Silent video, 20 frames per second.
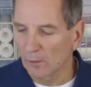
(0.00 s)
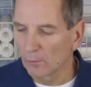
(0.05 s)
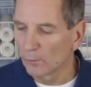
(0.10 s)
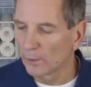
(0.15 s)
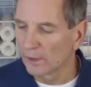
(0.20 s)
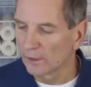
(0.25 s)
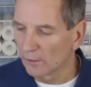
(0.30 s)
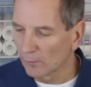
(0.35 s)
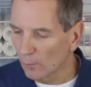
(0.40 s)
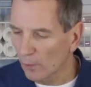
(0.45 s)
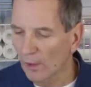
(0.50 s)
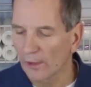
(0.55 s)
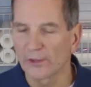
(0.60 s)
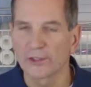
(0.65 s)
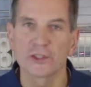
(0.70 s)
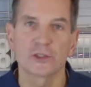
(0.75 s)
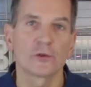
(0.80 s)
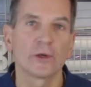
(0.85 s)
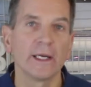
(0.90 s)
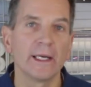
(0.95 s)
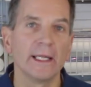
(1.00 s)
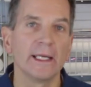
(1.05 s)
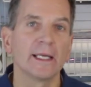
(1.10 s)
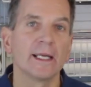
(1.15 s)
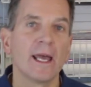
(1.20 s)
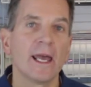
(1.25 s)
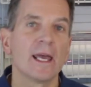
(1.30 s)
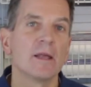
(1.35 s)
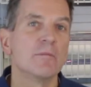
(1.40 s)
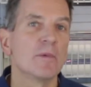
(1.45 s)
When the water is
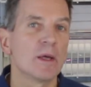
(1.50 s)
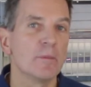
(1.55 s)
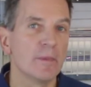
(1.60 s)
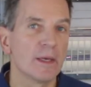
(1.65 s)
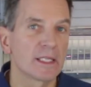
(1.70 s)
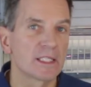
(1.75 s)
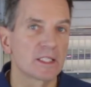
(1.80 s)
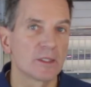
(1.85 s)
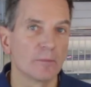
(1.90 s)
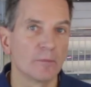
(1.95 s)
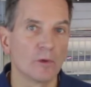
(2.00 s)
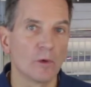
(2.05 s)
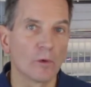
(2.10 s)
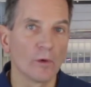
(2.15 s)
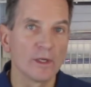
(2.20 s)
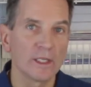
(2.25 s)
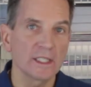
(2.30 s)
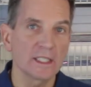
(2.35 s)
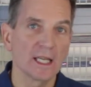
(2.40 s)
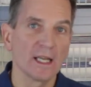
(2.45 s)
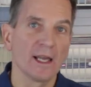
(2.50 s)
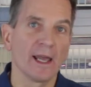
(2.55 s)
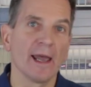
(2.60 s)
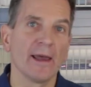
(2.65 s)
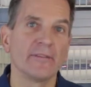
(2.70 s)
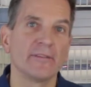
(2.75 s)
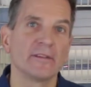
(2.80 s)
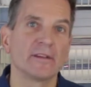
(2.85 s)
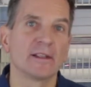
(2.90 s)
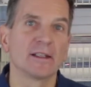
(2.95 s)
draining, it might make some noise,
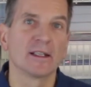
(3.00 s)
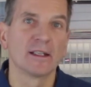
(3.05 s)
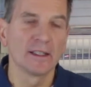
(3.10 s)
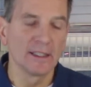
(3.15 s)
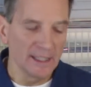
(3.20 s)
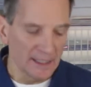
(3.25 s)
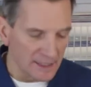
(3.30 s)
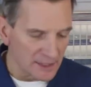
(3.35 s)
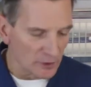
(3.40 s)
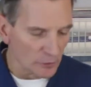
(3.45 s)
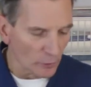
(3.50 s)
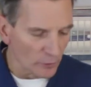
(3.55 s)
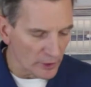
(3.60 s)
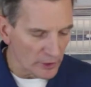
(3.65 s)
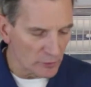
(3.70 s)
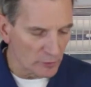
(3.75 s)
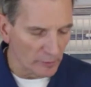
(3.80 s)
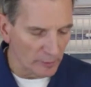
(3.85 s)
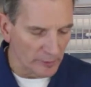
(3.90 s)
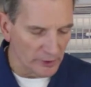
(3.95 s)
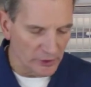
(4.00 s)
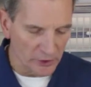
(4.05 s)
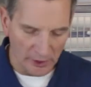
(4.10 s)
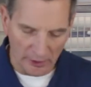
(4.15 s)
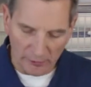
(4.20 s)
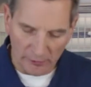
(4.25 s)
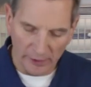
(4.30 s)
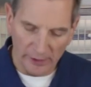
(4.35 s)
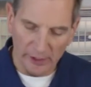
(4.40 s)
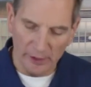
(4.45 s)
and the least noise would be
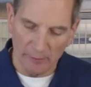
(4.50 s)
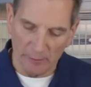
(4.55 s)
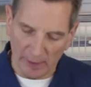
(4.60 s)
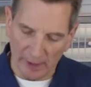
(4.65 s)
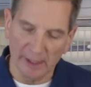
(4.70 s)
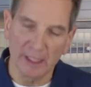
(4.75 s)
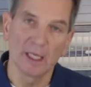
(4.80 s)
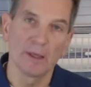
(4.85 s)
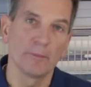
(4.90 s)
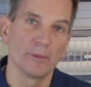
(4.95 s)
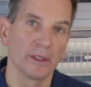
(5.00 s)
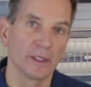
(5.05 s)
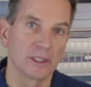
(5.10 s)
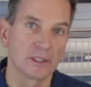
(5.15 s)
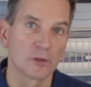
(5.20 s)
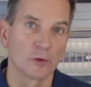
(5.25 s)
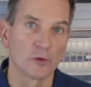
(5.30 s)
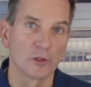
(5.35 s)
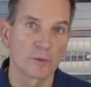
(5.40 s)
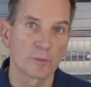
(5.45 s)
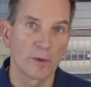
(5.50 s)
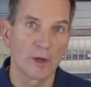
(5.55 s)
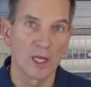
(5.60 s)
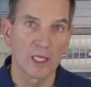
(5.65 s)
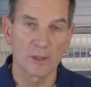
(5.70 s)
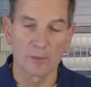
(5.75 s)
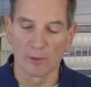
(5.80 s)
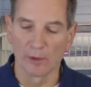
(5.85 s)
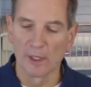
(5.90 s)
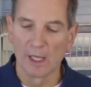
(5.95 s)
generated by keeping it as low as
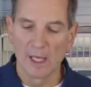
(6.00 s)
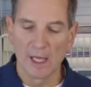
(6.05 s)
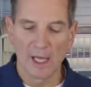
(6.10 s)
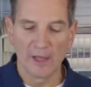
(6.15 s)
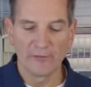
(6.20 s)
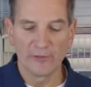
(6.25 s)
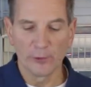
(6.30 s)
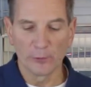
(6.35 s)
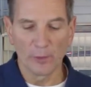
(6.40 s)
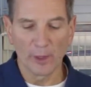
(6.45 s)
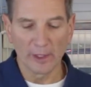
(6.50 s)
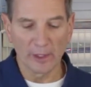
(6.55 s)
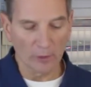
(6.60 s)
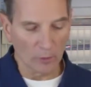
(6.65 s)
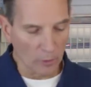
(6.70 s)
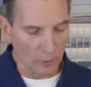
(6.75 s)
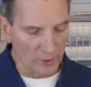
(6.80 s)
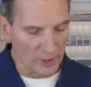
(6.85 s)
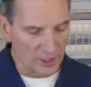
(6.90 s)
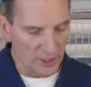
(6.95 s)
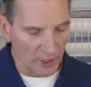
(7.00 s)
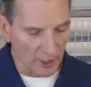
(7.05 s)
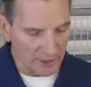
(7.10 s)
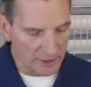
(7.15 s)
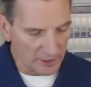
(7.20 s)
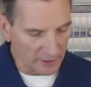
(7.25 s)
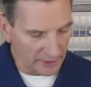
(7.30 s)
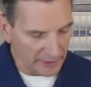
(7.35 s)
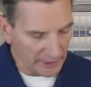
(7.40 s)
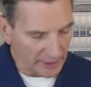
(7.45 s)
possible. If you run it
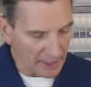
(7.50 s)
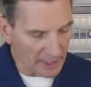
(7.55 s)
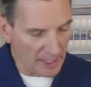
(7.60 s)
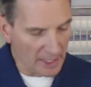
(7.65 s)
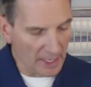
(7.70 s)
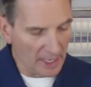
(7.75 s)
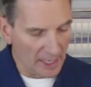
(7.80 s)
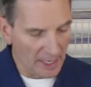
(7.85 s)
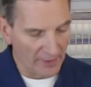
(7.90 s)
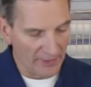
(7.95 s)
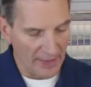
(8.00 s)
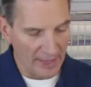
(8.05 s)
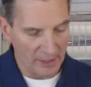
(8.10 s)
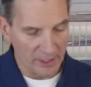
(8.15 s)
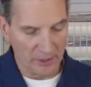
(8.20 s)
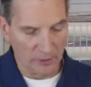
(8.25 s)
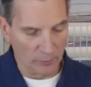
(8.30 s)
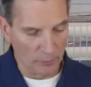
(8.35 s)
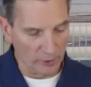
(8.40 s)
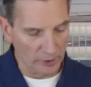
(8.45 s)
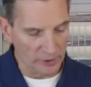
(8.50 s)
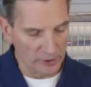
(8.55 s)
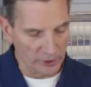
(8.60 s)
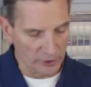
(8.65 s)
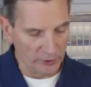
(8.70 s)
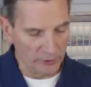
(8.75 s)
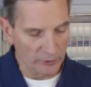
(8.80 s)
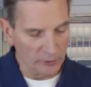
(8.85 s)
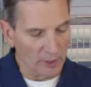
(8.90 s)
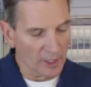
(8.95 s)
horizontally, that can work
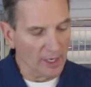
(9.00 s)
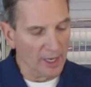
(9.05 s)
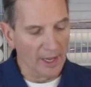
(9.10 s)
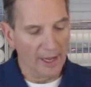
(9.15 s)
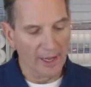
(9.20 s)
too.